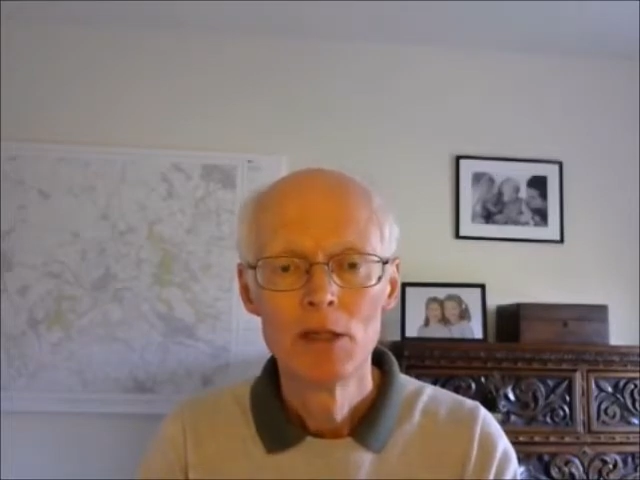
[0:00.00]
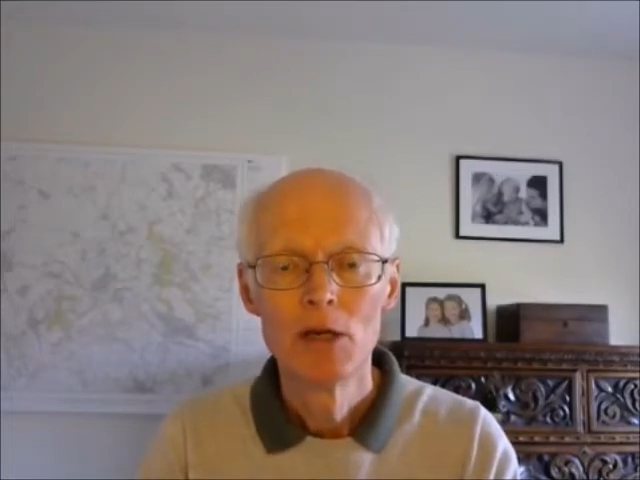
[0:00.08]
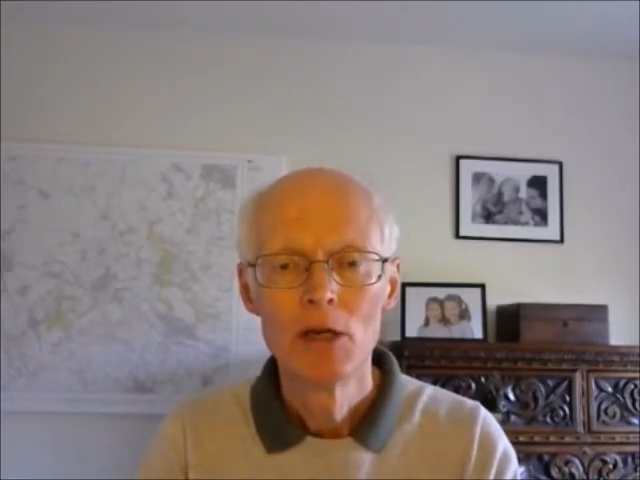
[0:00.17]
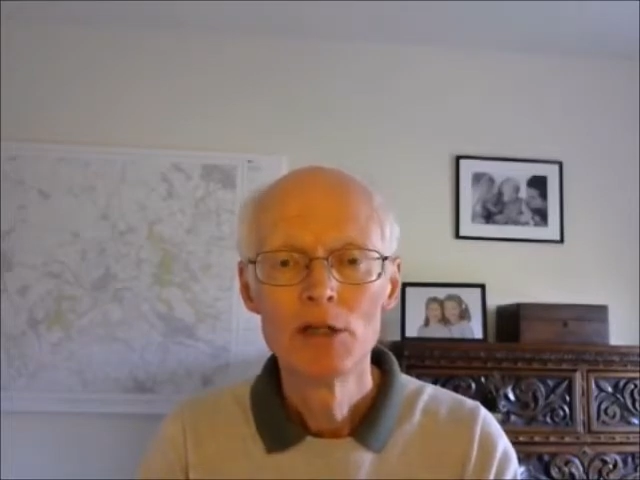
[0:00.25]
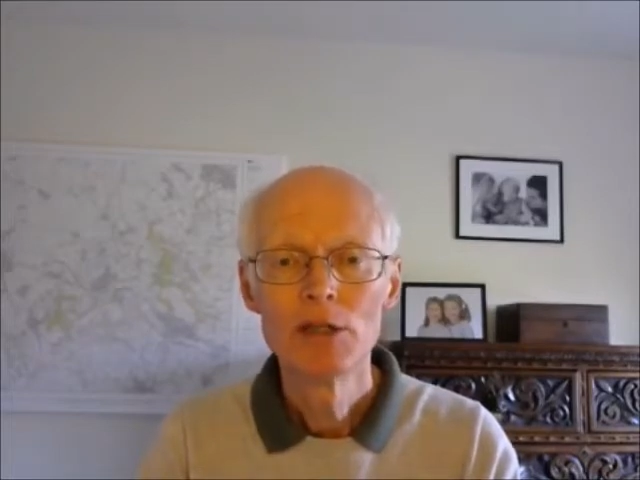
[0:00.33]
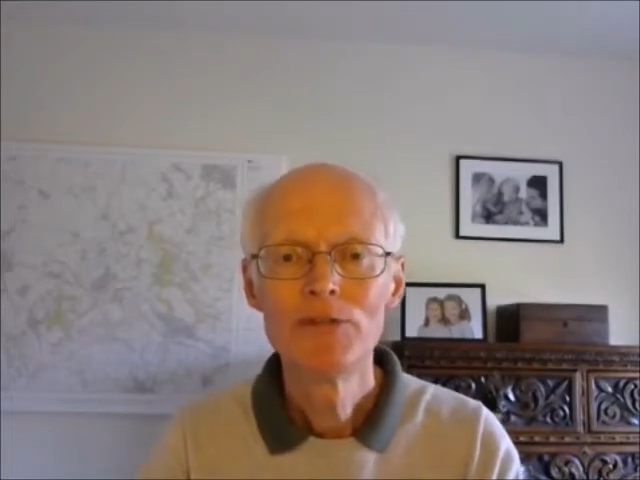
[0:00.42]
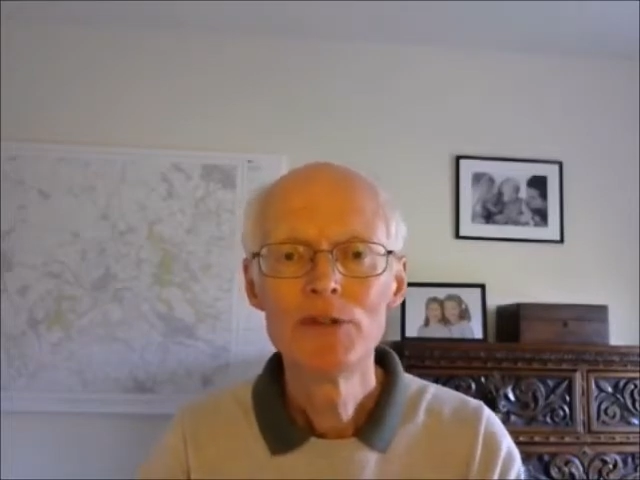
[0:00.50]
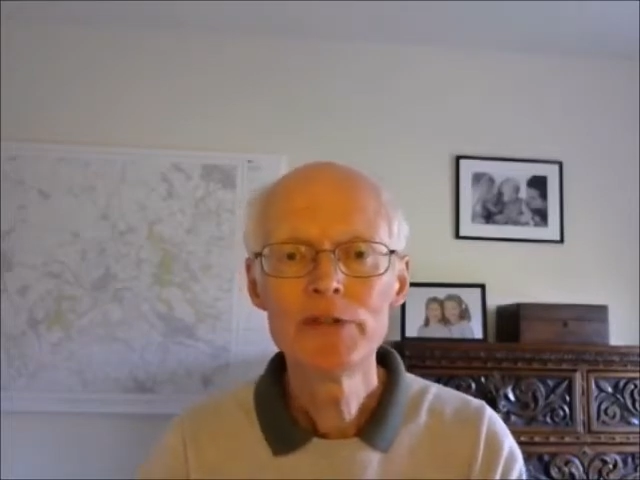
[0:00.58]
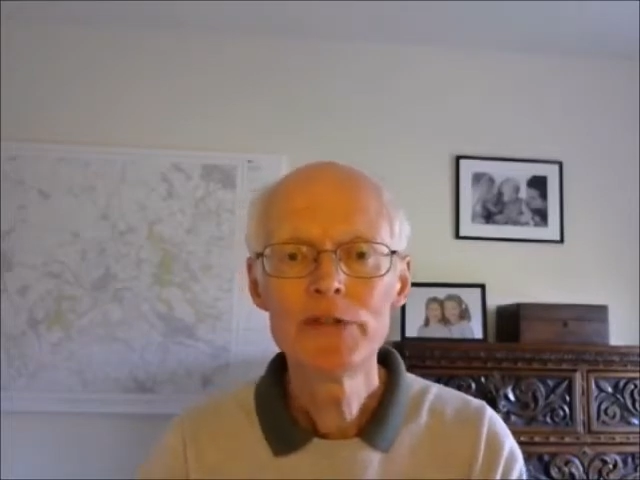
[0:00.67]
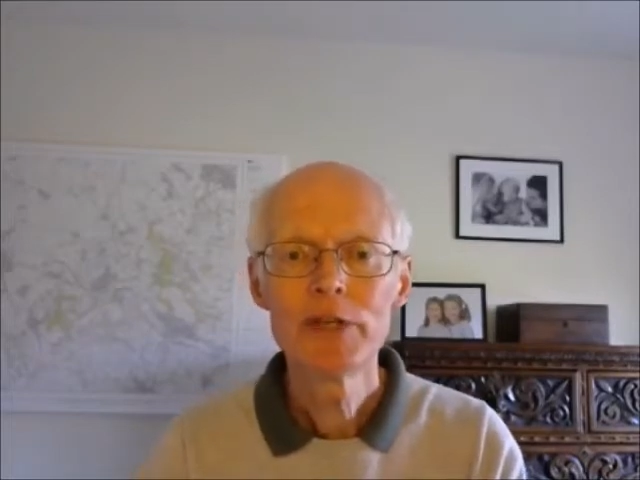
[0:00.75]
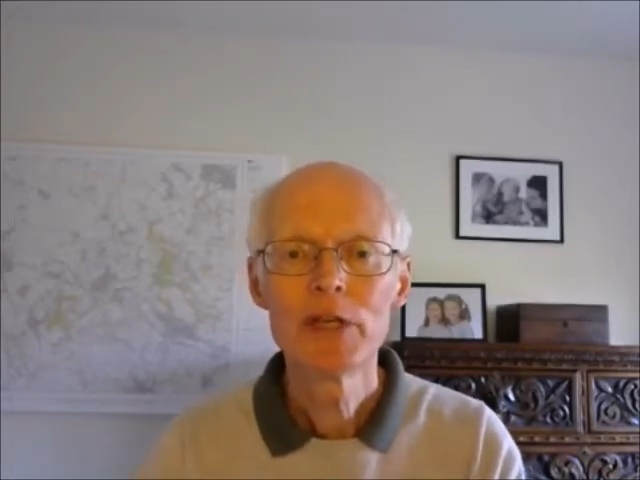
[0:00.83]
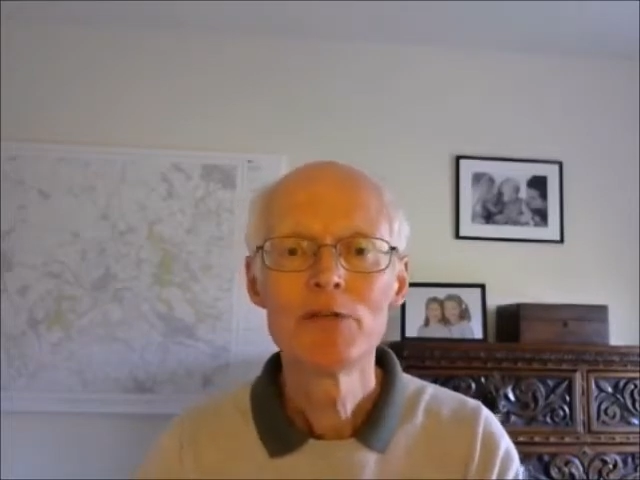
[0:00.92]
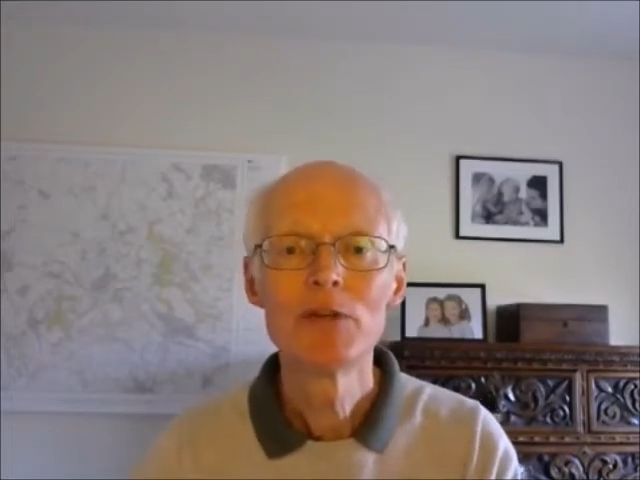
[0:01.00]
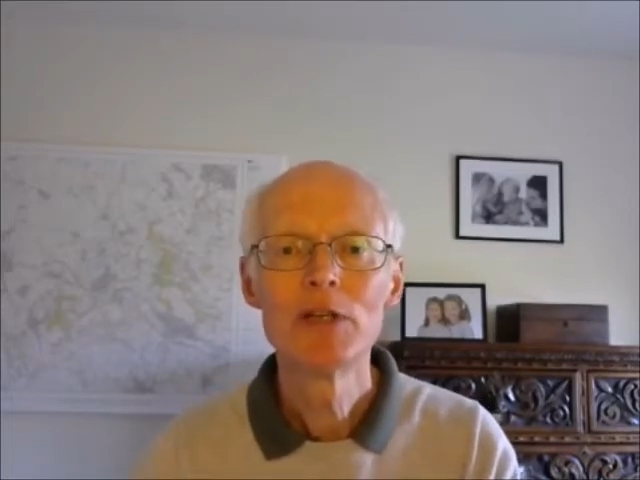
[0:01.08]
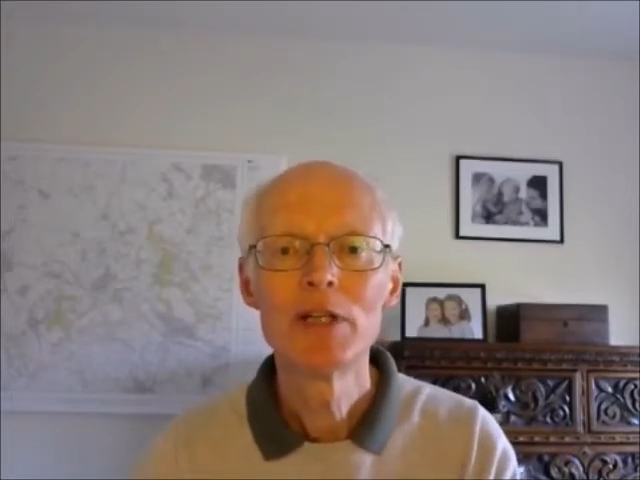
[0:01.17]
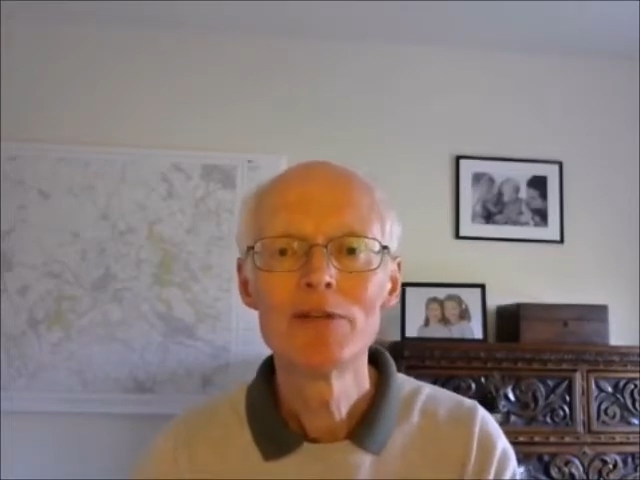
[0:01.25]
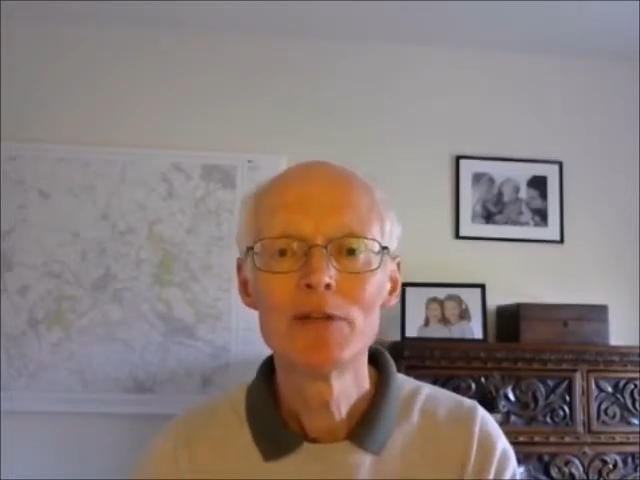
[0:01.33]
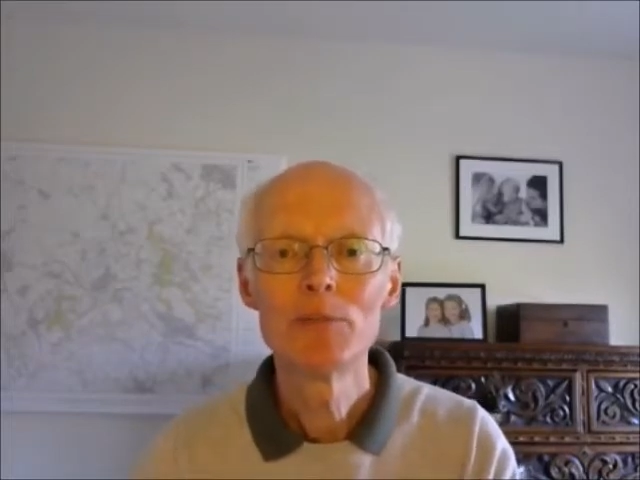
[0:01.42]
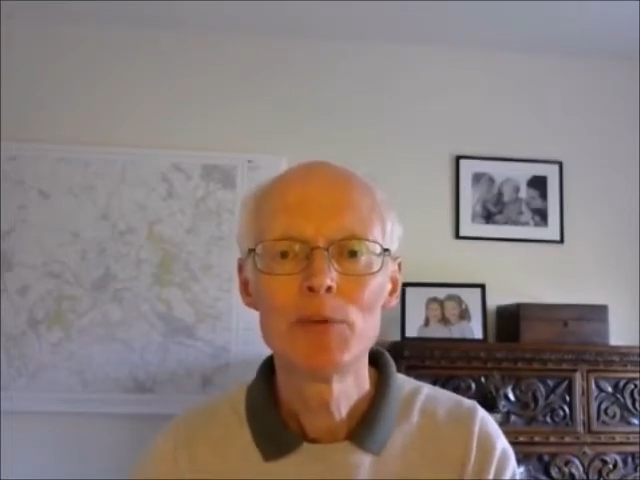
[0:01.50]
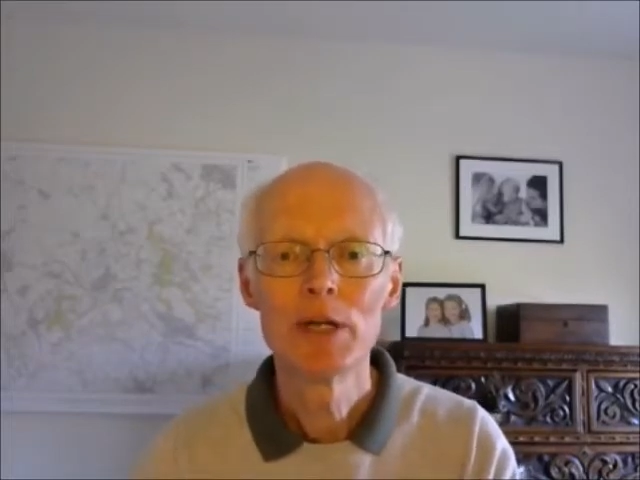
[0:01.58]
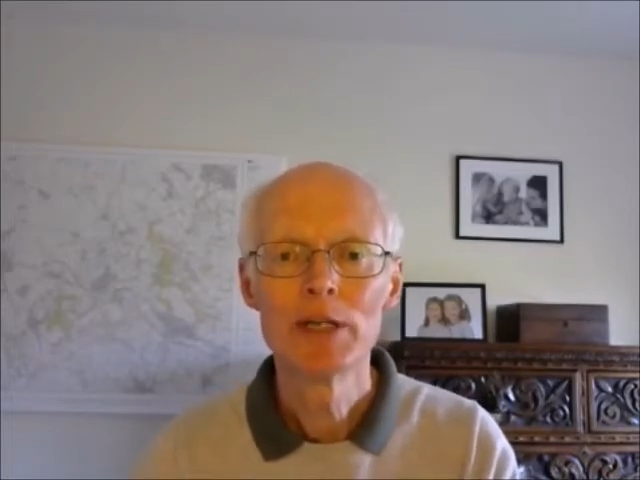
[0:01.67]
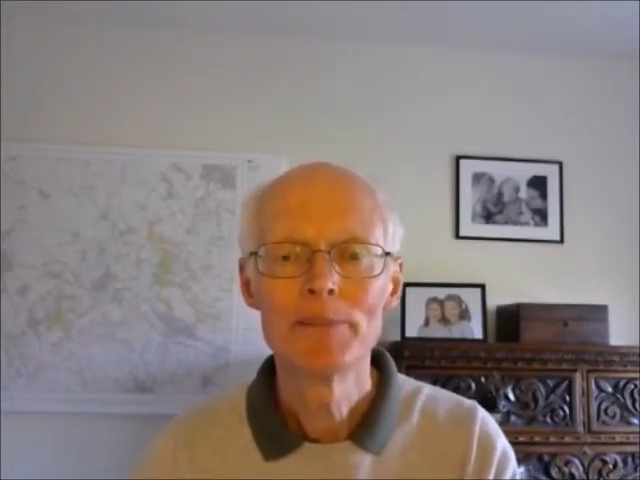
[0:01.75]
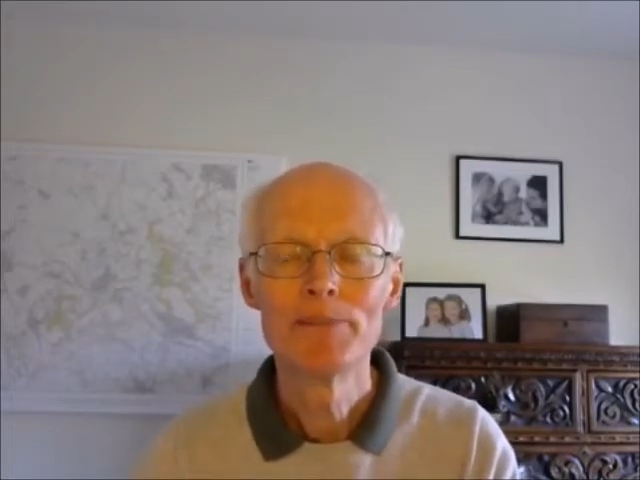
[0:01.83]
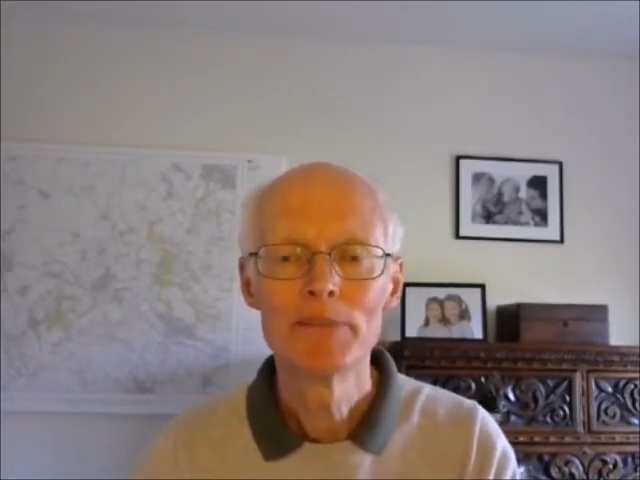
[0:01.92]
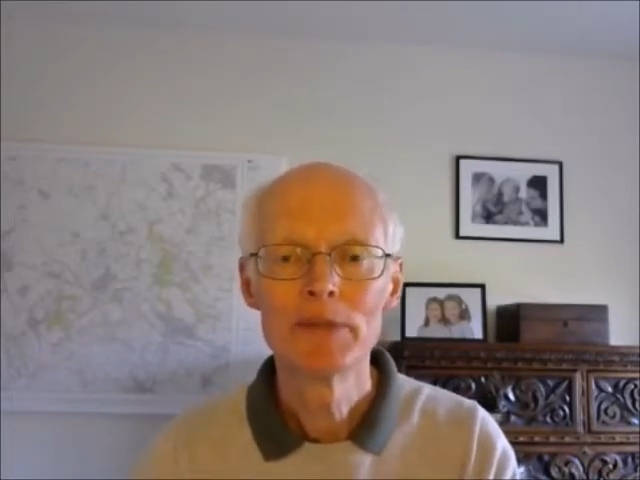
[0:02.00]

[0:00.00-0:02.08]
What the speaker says: On the first day of unleavened bread,